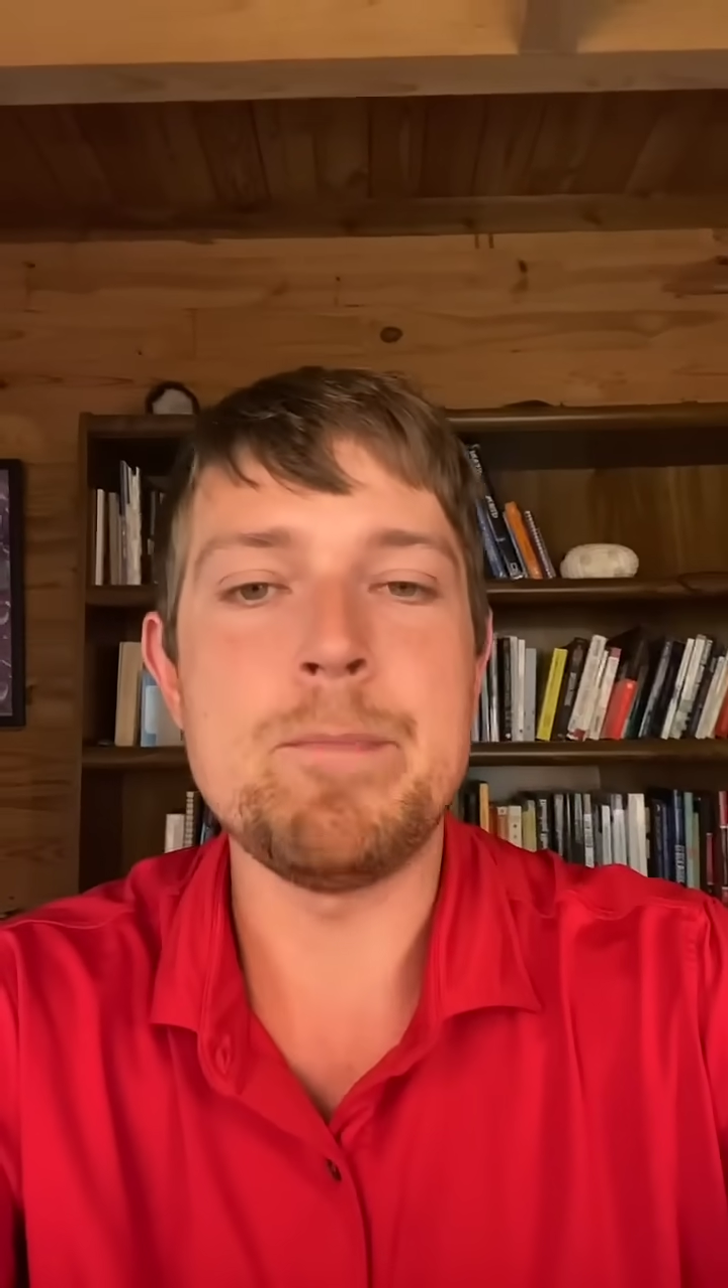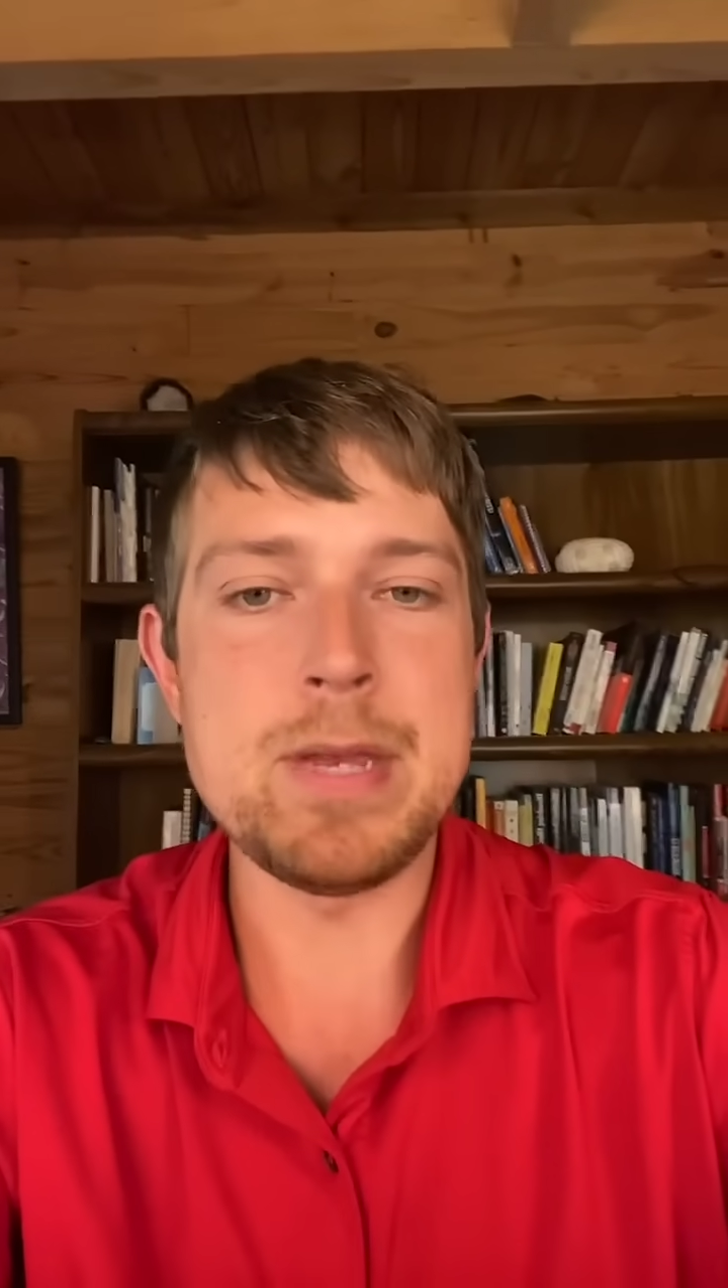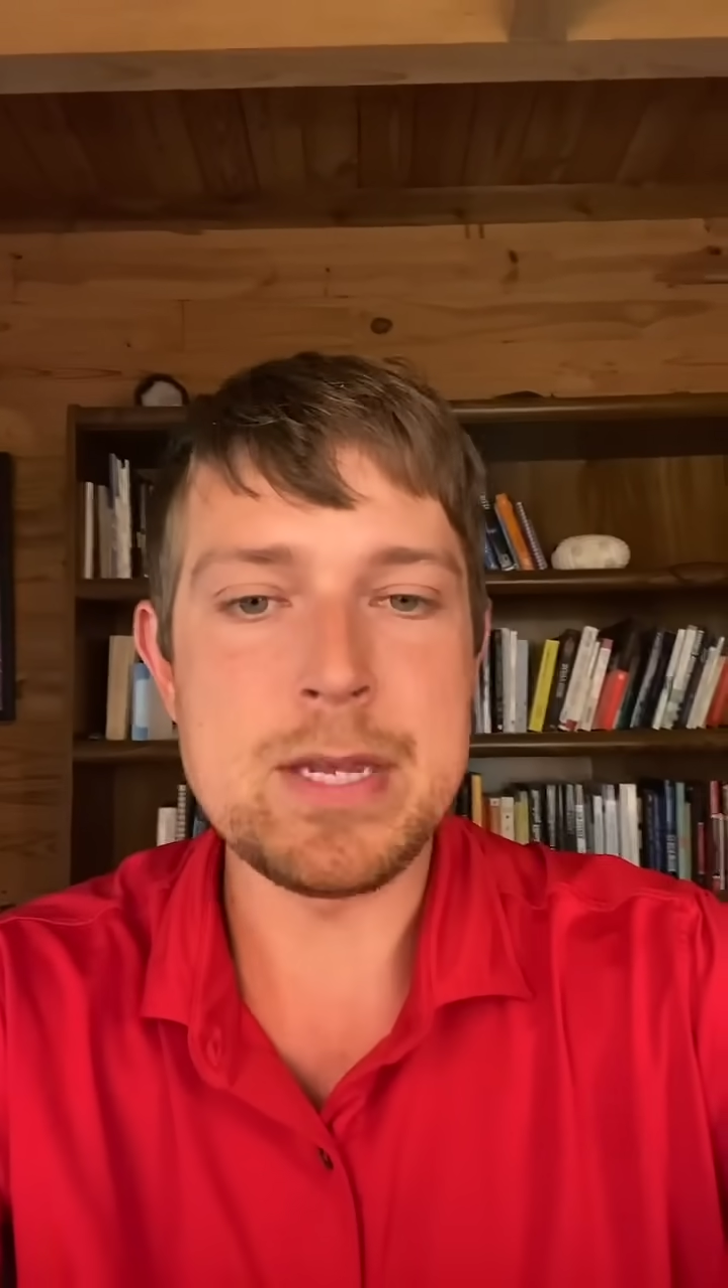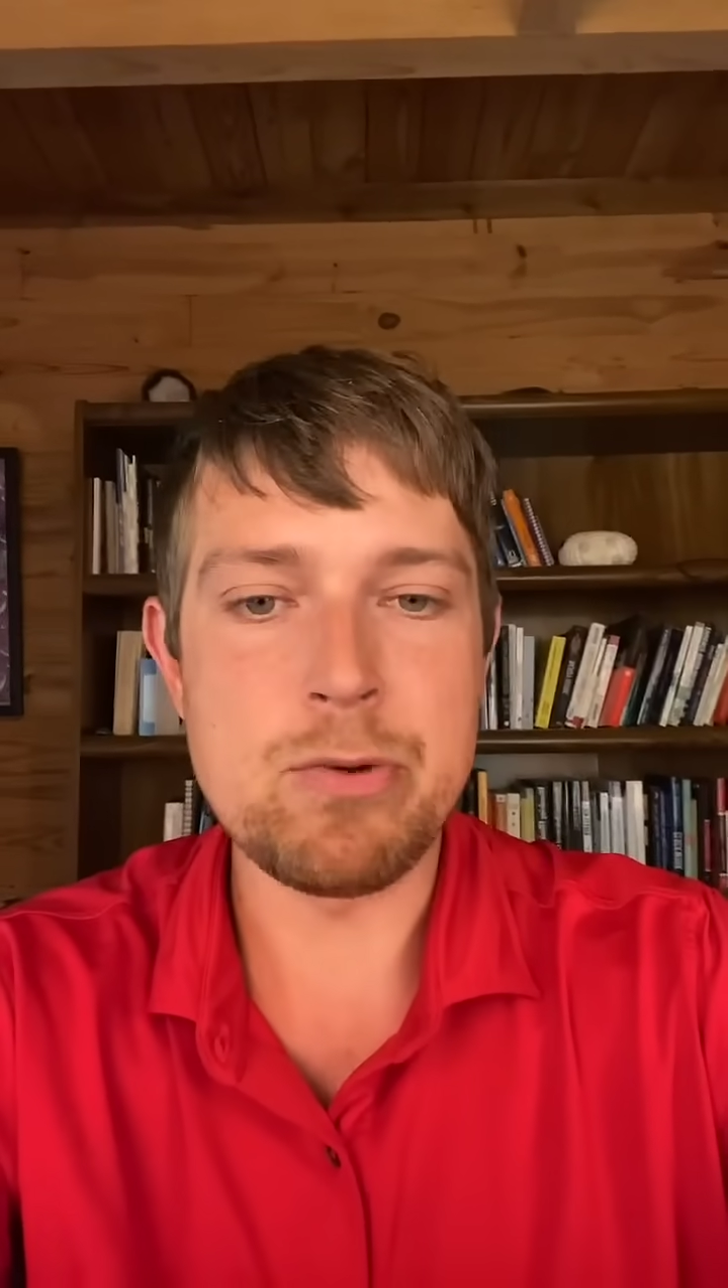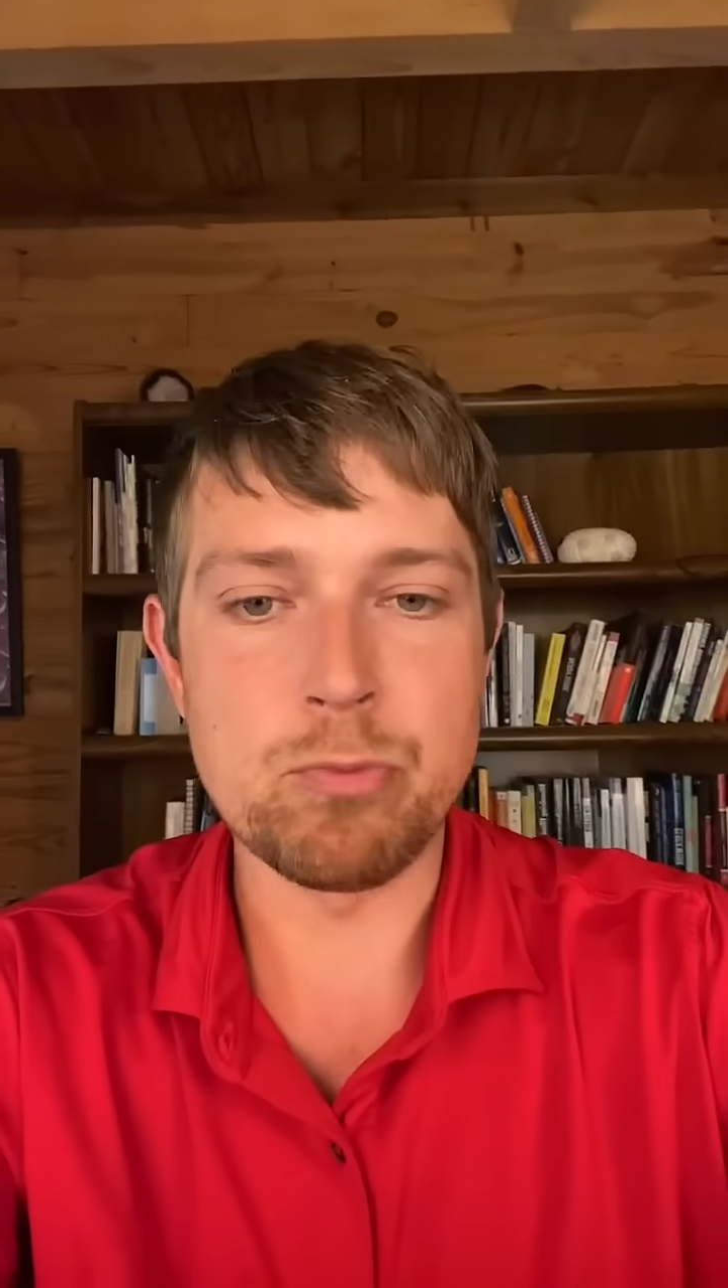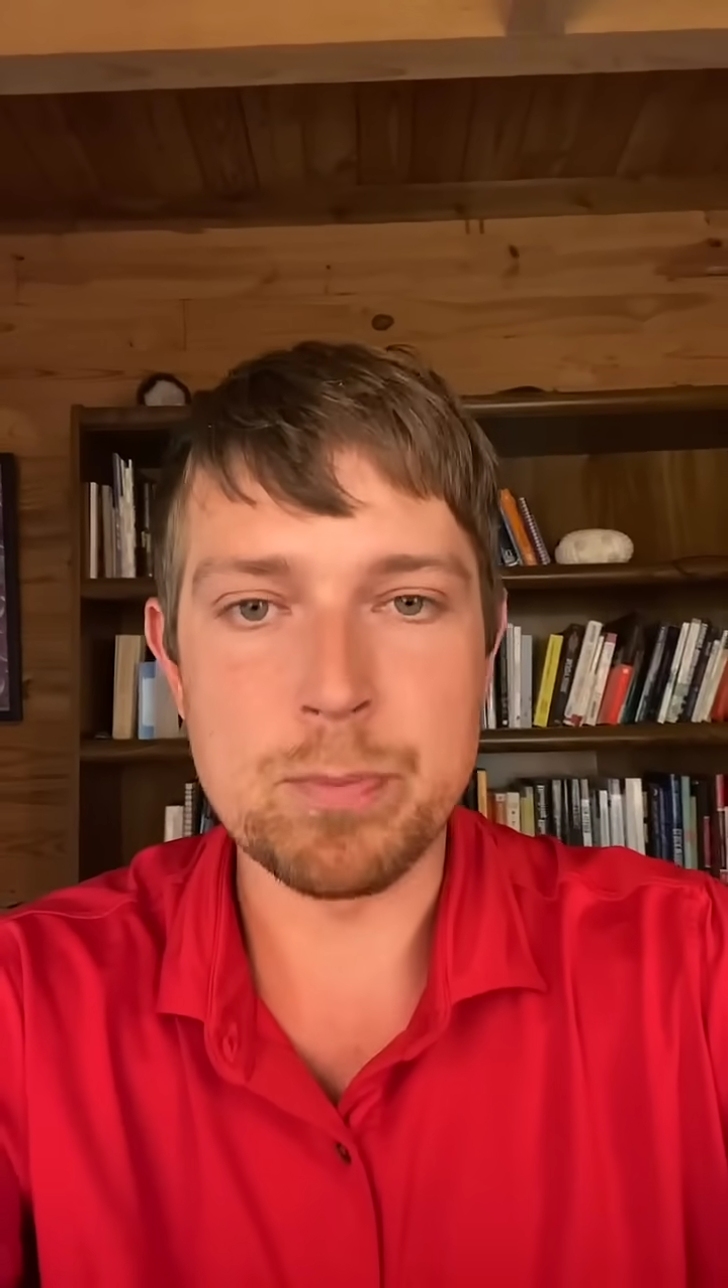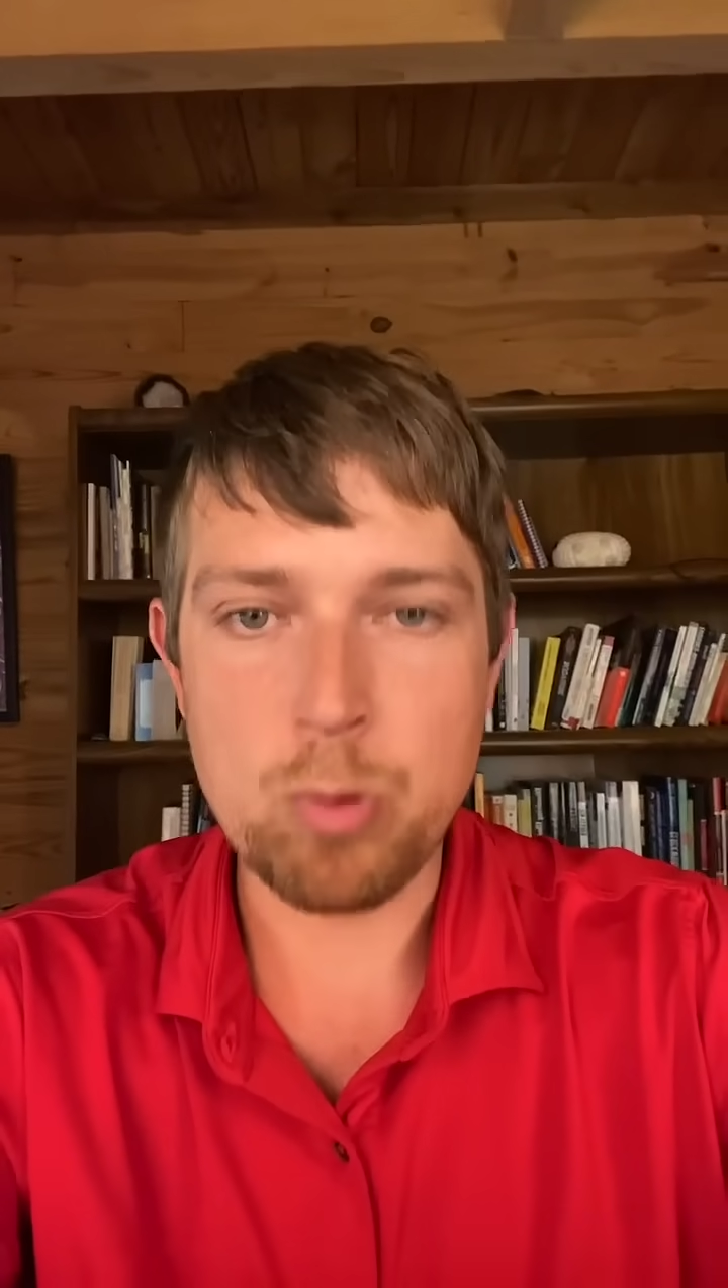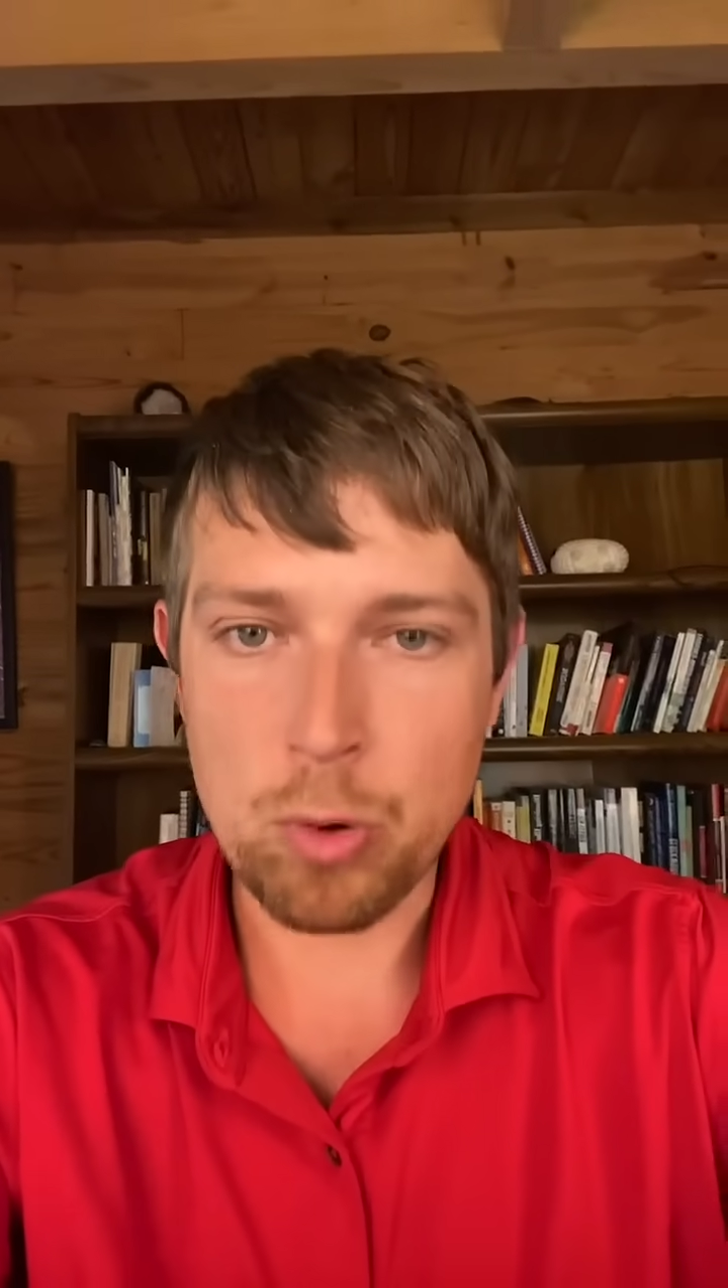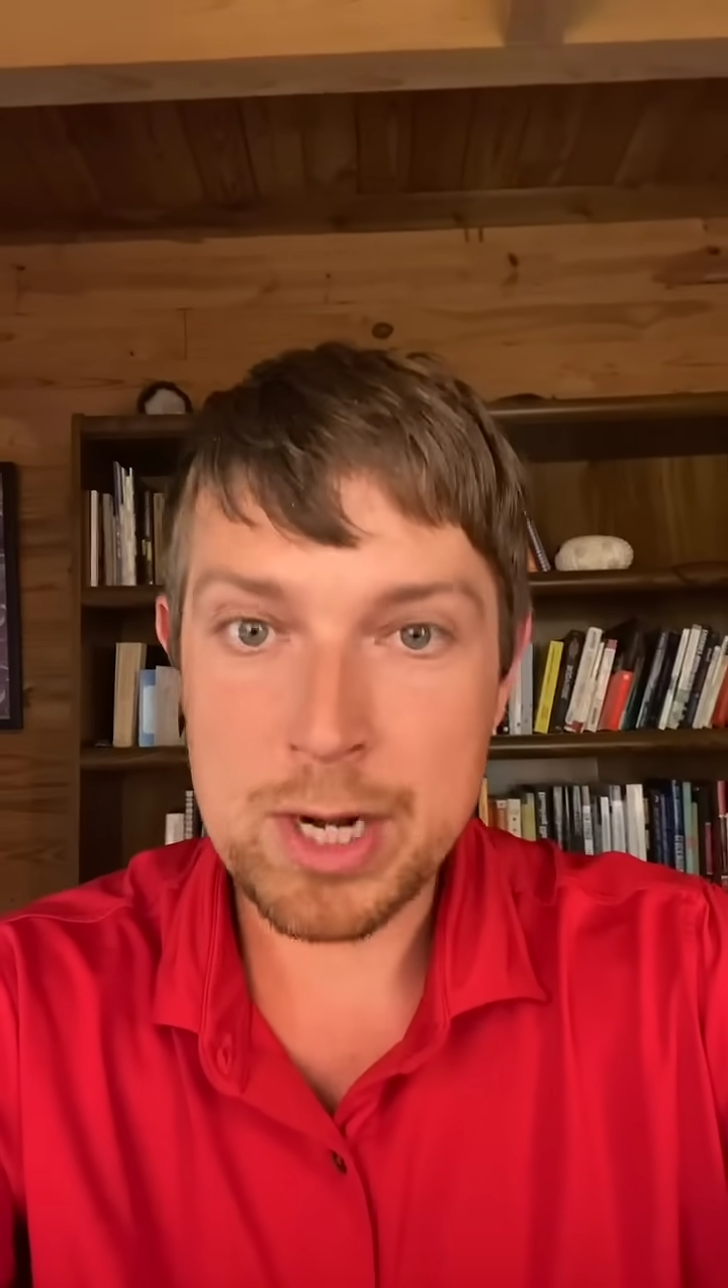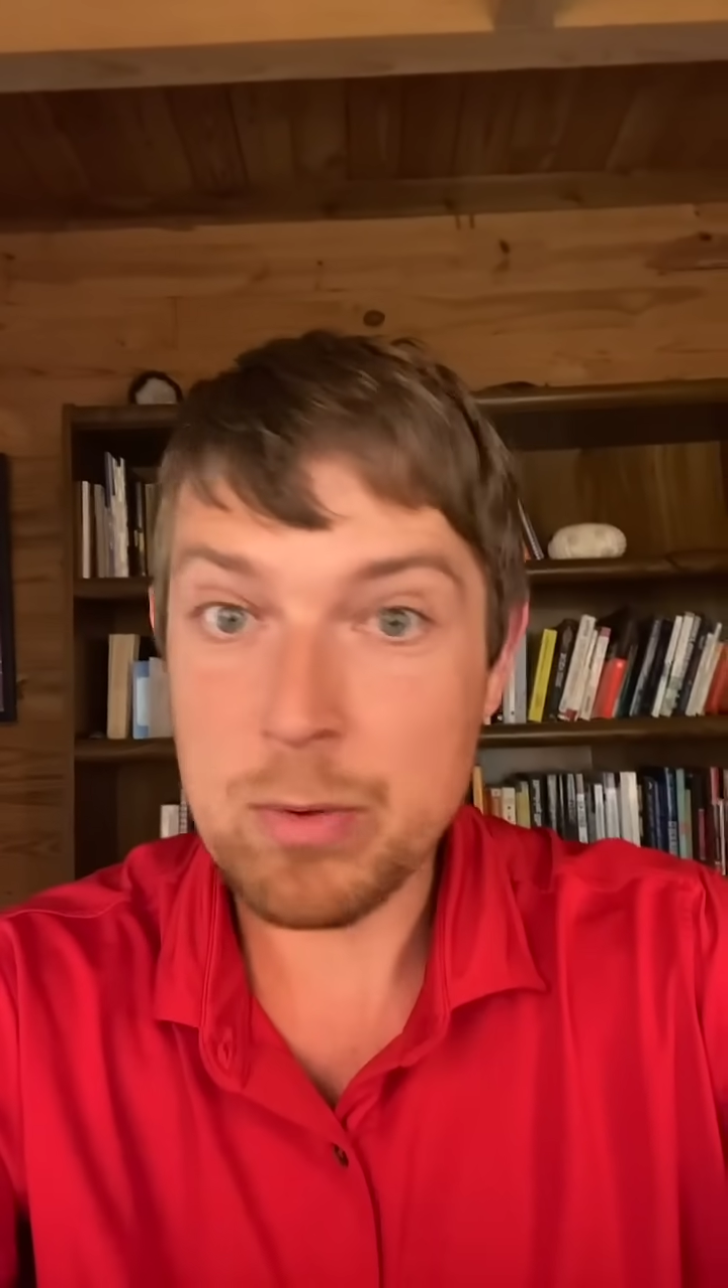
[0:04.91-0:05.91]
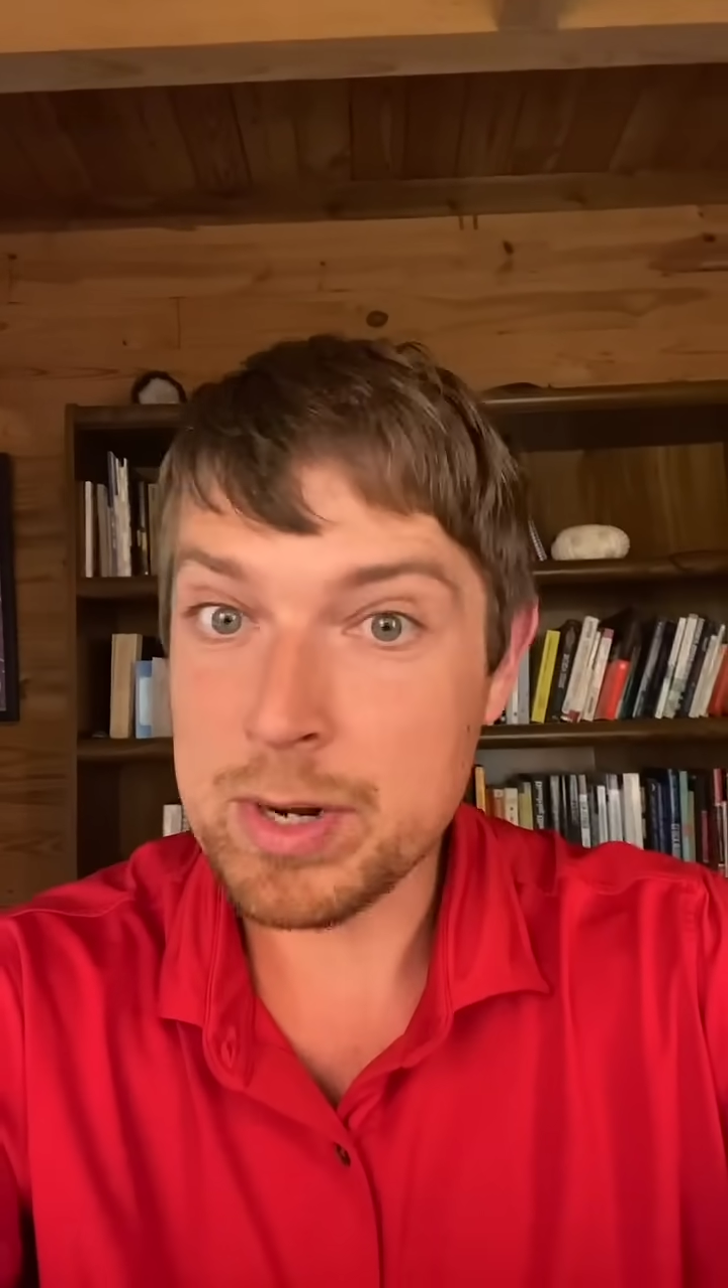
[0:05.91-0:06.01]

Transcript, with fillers: been reporting.